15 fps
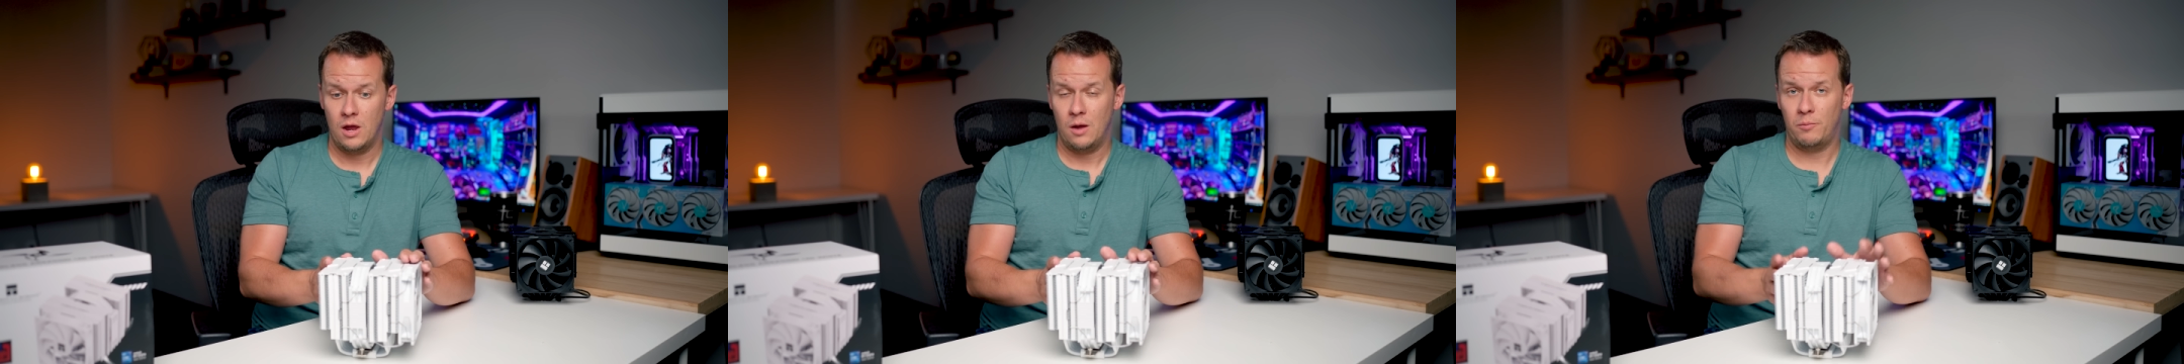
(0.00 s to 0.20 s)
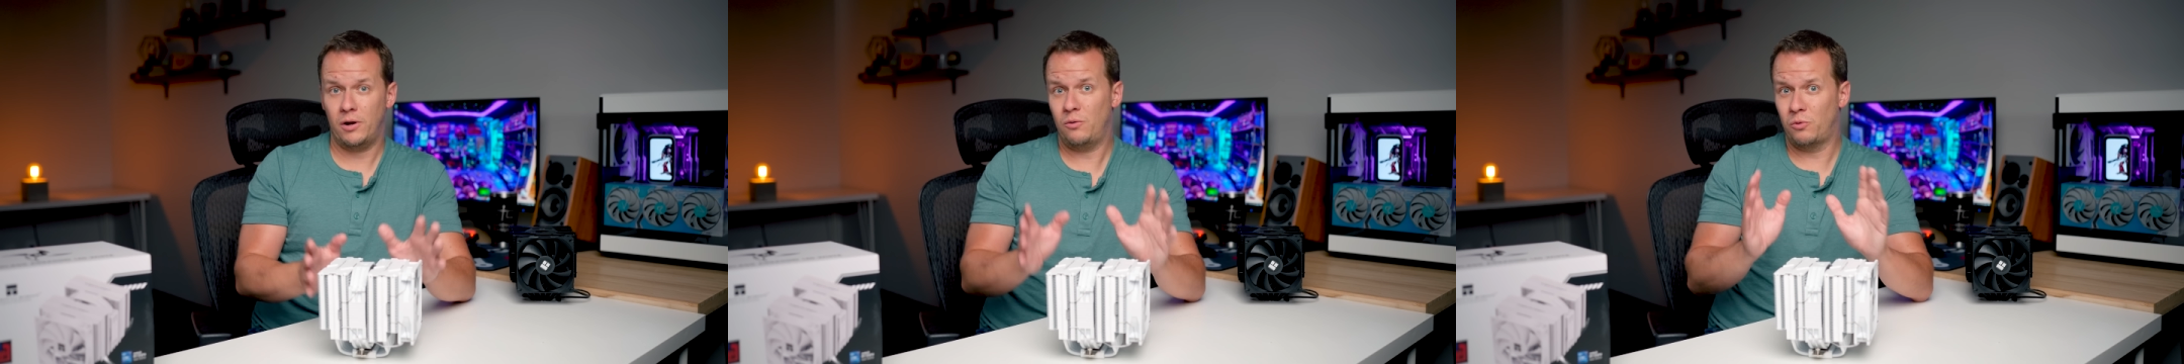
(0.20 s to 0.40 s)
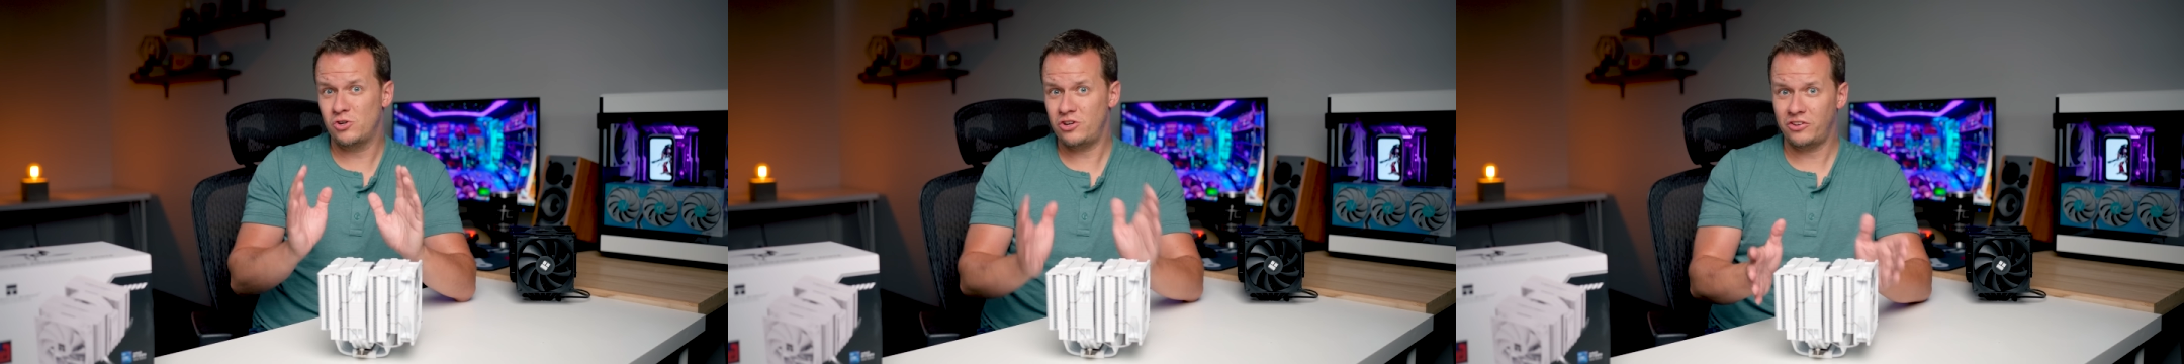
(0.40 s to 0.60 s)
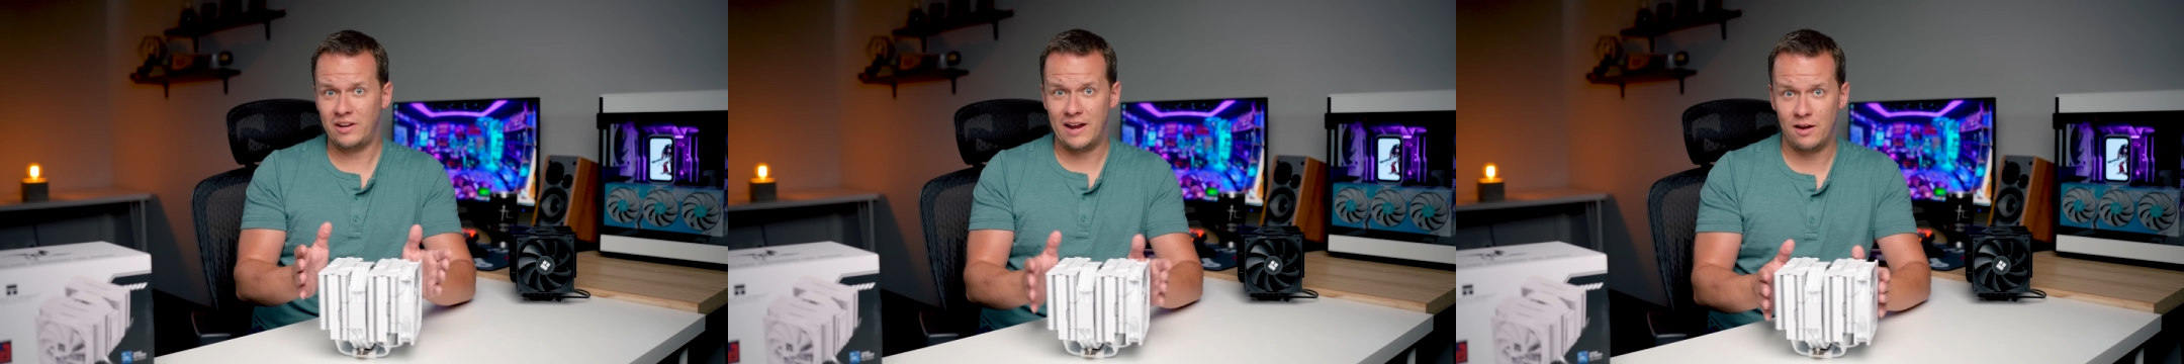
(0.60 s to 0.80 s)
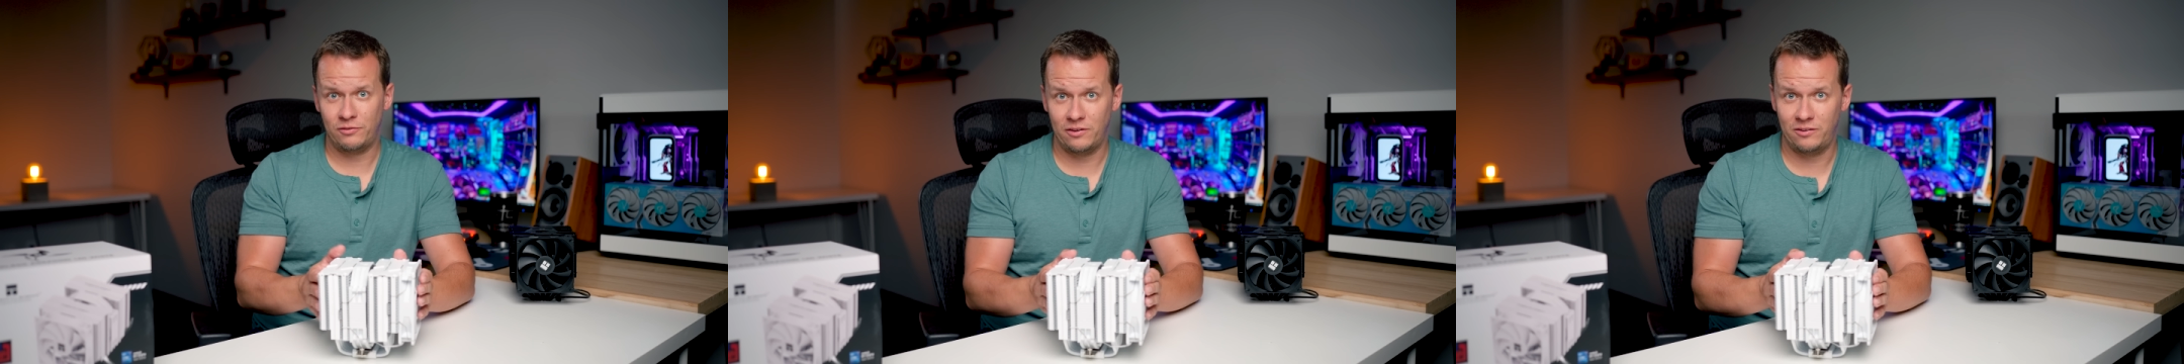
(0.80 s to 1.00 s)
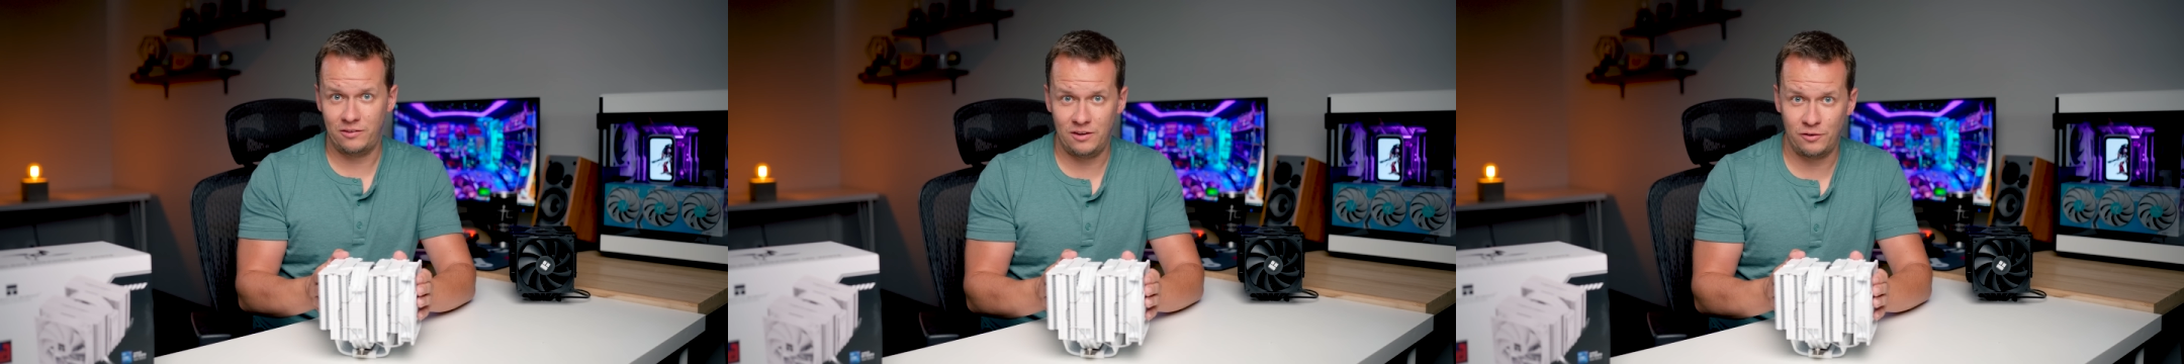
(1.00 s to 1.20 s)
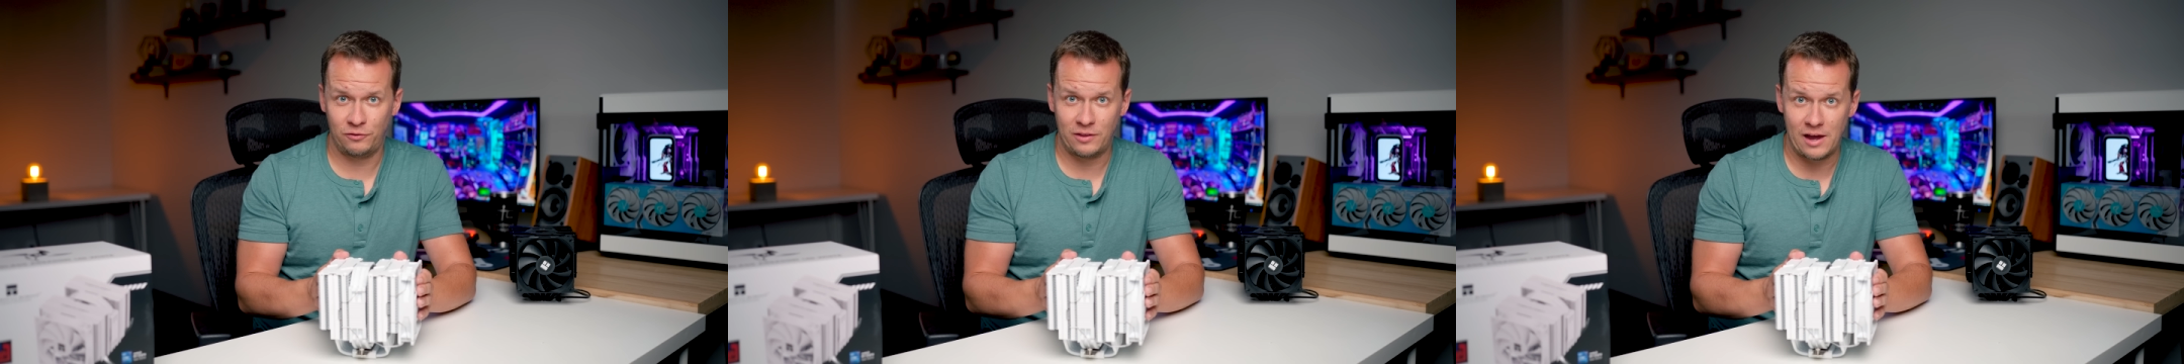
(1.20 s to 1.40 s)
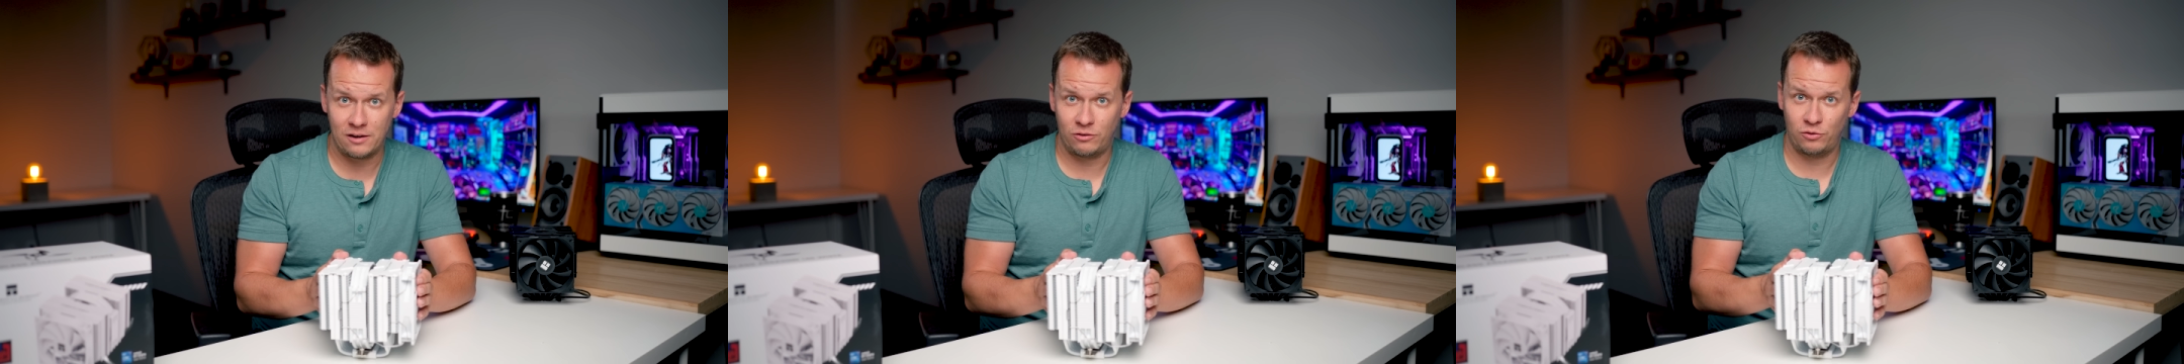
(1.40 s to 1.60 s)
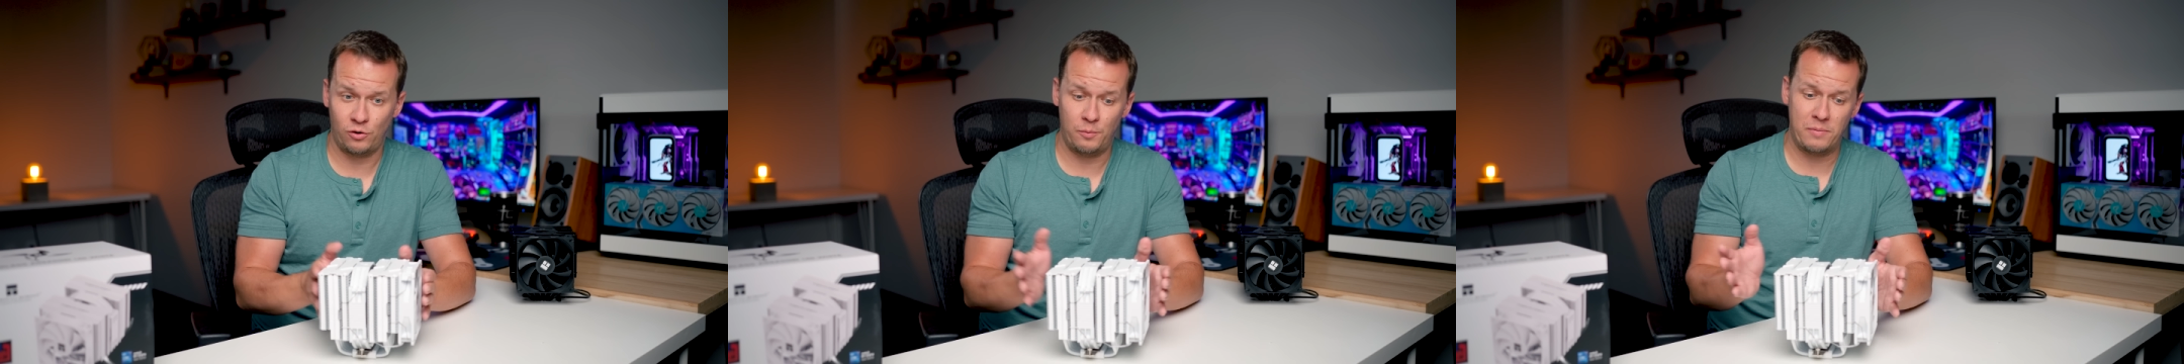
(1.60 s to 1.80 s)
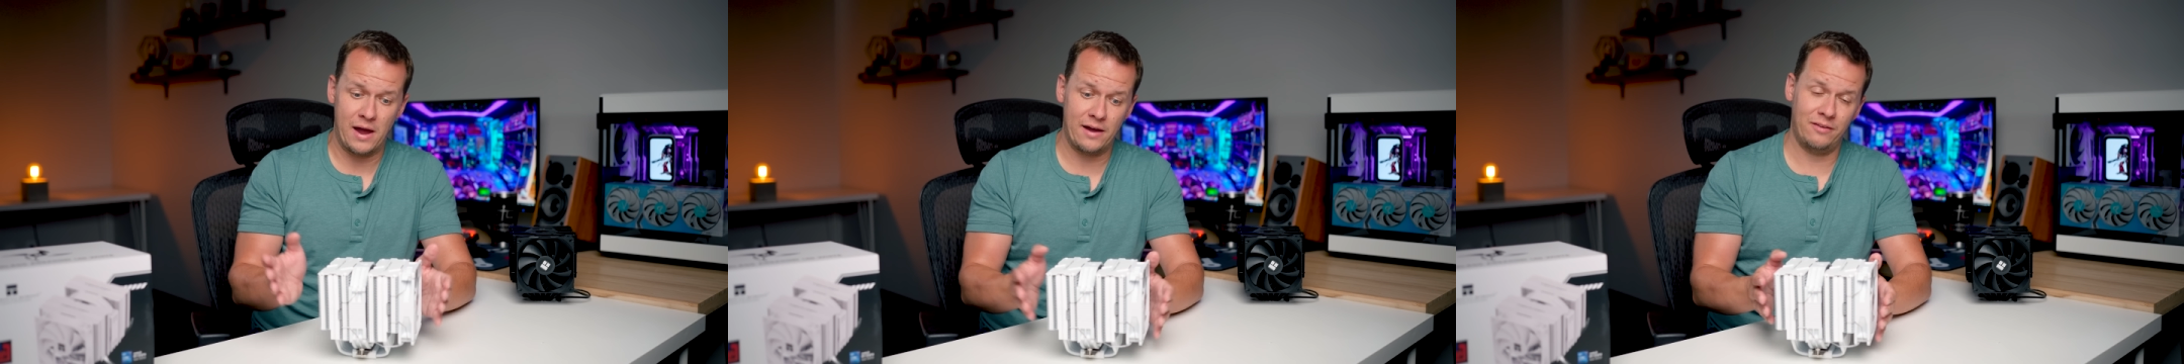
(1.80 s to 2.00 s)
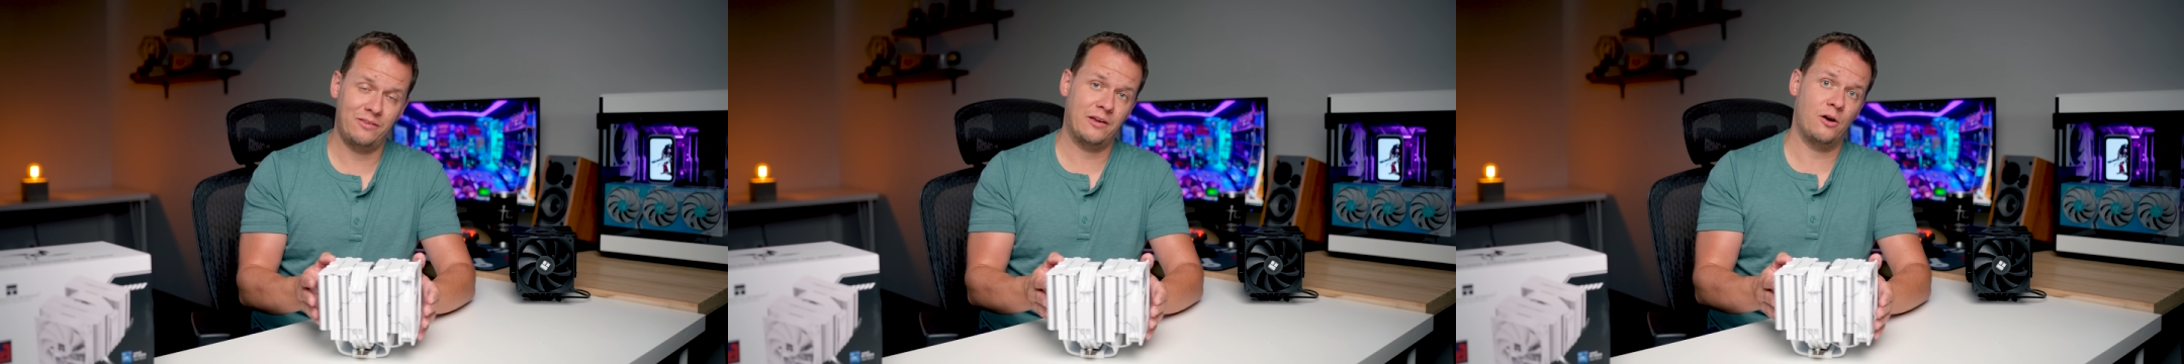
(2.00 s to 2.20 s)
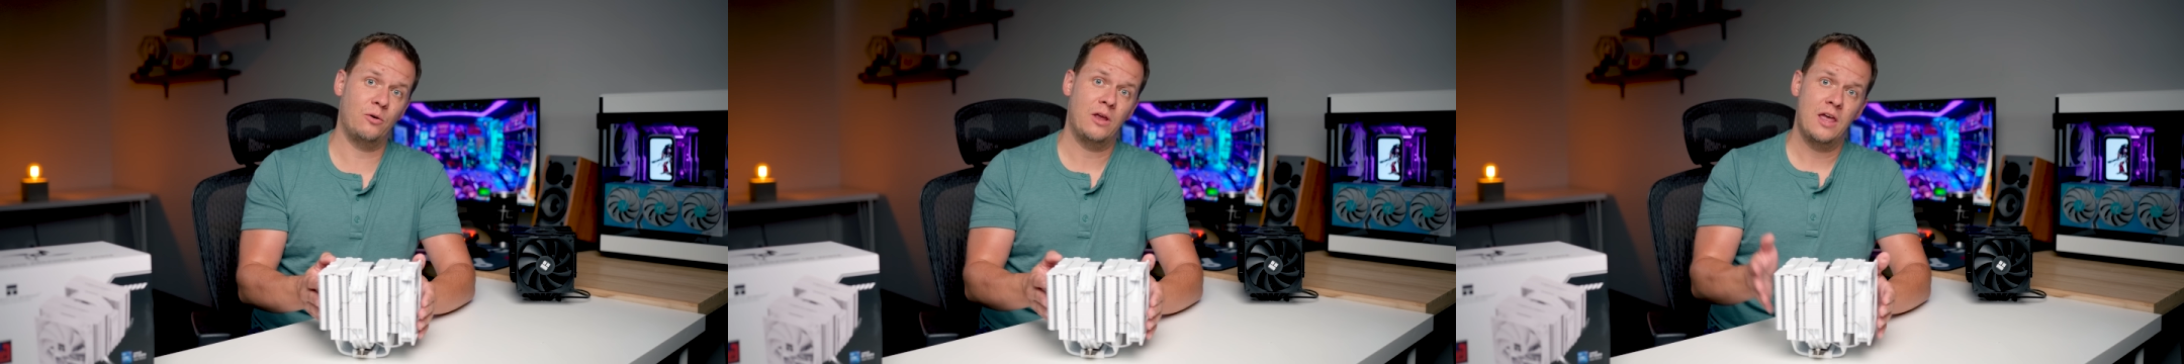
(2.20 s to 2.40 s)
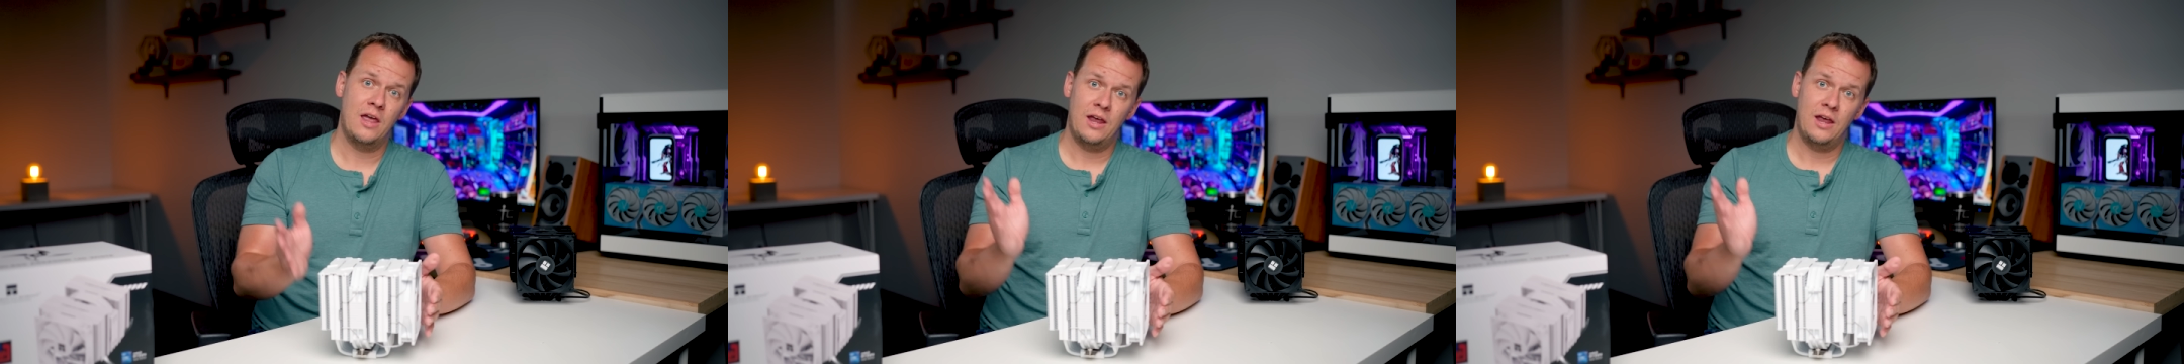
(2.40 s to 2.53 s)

But we're just gonna have to see if that sort of pans out